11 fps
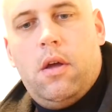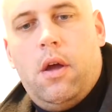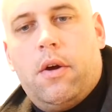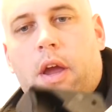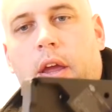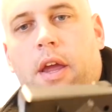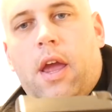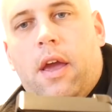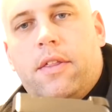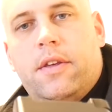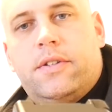Okay,
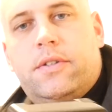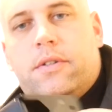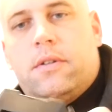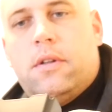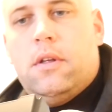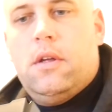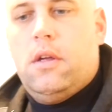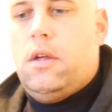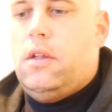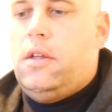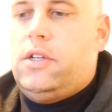yeah, this
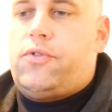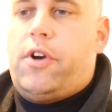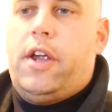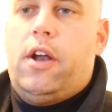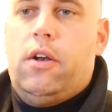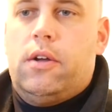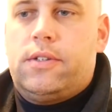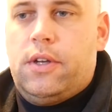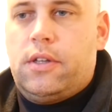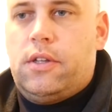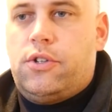right here looks
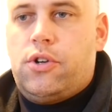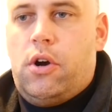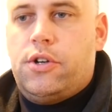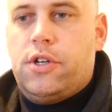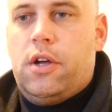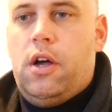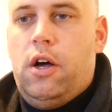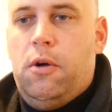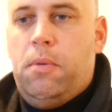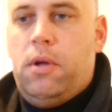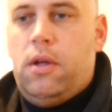like the charging
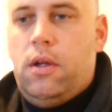hub.